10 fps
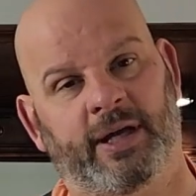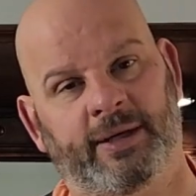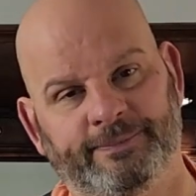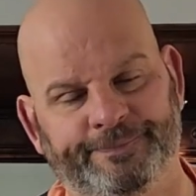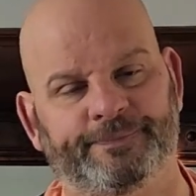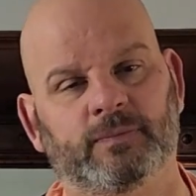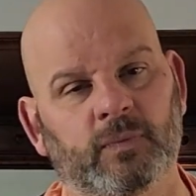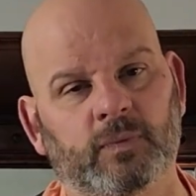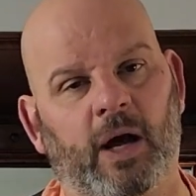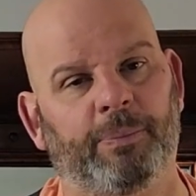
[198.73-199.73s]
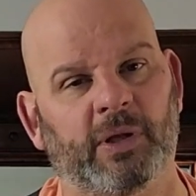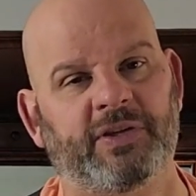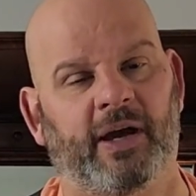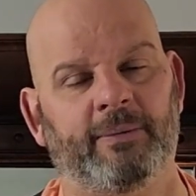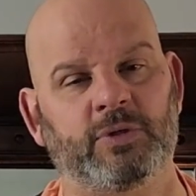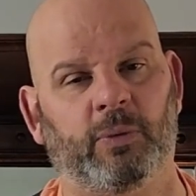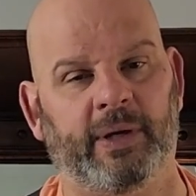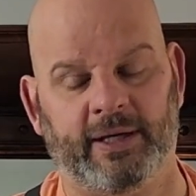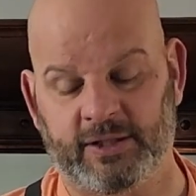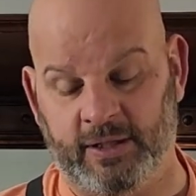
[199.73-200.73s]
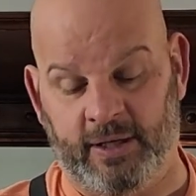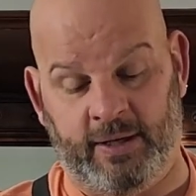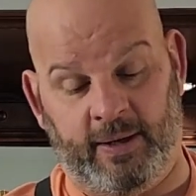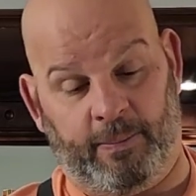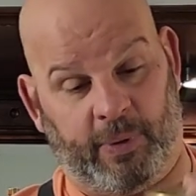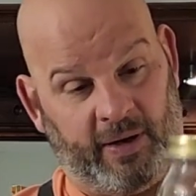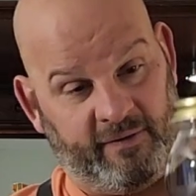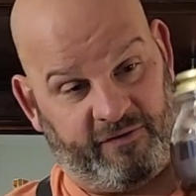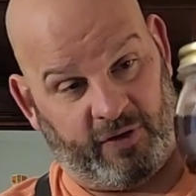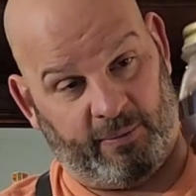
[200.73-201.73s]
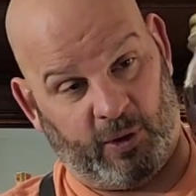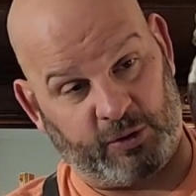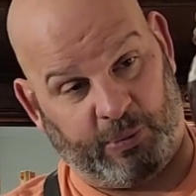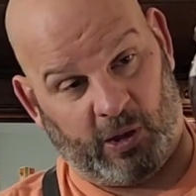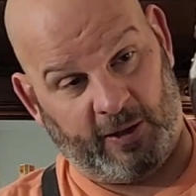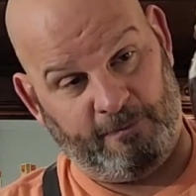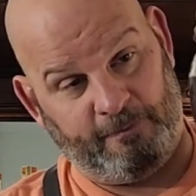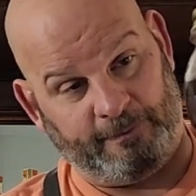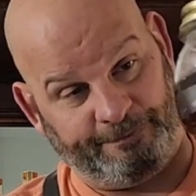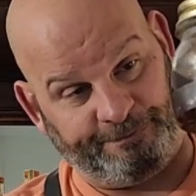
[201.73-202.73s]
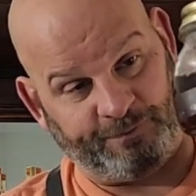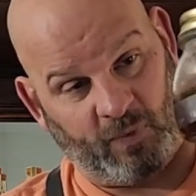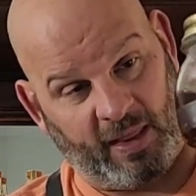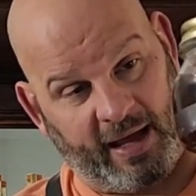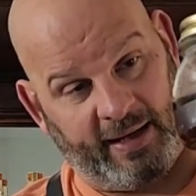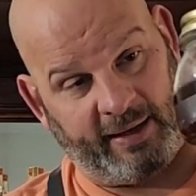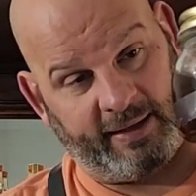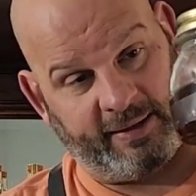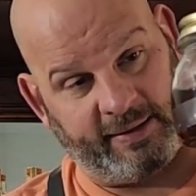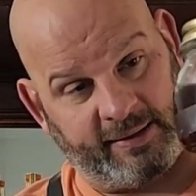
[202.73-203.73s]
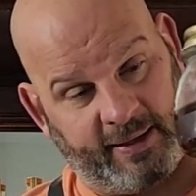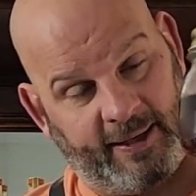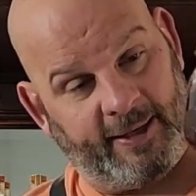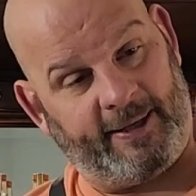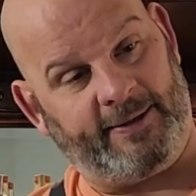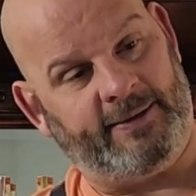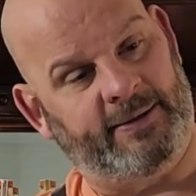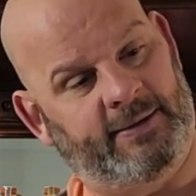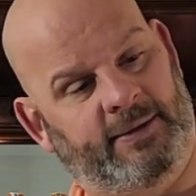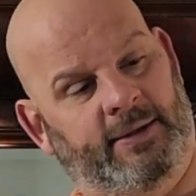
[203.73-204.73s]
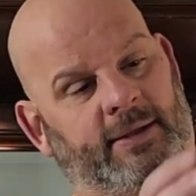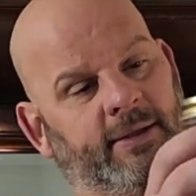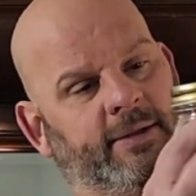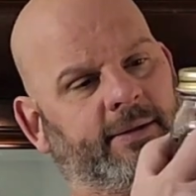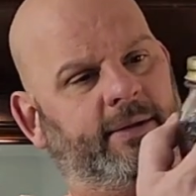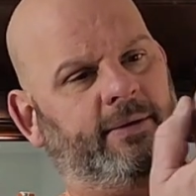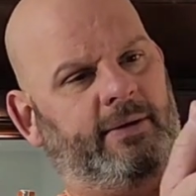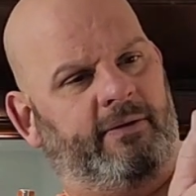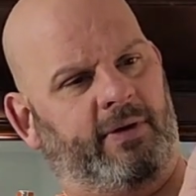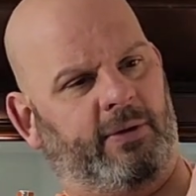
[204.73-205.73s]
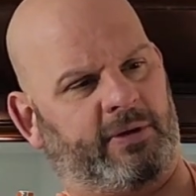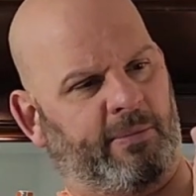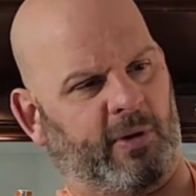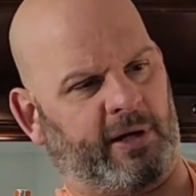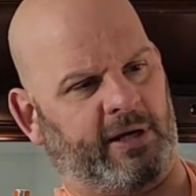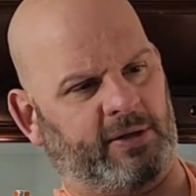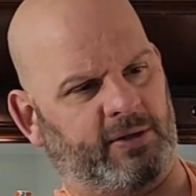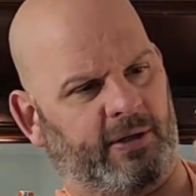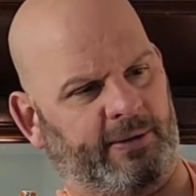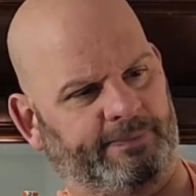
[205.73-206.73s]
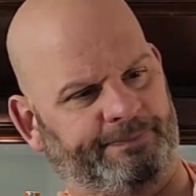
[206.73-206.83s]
Well, either way, enjoy. Now you know how to make a professional ginger syrup. Follow along so you